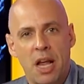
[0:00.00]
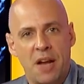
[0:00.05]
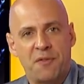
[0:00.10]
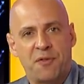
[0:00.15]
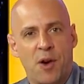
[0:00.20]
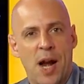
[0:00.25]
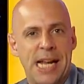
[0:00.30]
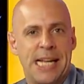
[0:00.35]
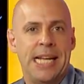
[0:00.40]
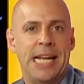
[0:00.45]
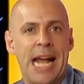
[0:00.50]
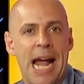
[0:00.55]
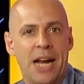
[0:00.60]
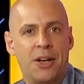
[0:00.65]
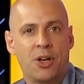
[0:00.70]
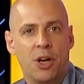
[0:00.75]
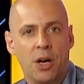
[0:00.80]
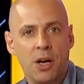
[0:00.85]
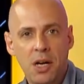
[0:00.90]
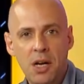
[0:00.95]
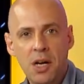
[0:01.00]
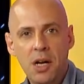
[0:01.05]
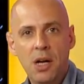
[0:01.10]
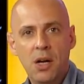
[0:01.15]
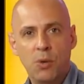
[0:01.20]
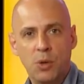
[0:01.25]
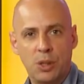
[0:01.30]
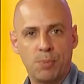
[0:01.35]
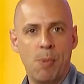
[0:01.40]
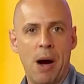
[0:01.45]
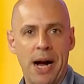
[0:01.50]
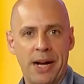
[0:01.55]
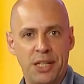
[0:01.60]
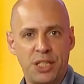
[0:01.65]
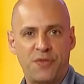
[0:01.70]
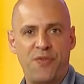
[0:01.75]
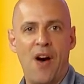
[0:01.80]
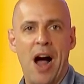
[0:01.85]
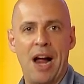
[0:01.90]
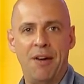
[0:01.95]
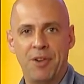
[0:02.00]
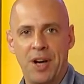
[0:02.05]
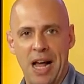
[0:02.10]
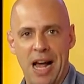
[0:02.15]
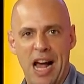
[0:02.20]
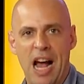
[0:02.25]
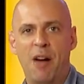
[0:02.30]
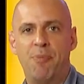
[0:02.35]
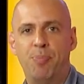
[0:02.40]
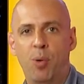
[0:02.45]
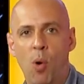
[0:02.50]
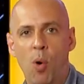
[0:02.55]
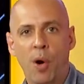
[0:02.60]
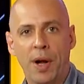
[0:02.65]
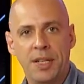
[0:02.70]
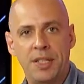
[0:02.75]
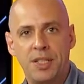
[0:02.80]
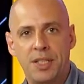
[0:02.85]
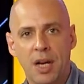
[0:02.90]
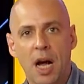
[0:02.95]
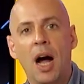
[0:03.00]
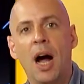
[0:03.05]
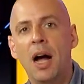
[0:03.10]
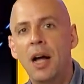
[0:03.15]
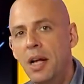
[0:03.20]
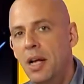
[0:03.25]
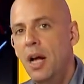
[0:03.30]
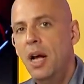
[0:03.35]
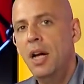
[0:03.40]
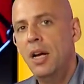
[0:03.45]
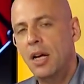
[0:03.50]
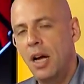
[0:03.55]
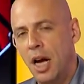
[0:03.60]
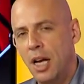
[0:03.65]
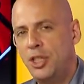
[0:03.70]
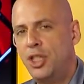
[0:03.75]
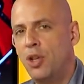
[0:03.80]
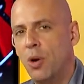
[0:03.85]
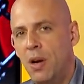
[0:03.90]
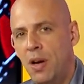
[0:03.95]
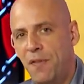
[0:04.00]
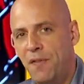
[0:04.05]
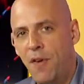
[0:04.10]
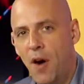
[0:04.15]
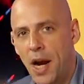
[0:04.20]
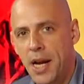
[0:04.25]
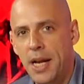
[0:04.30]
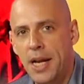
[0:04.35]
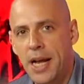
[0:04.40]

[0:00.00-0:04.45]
like Frankie Edgar was minus 5.5 points during the fight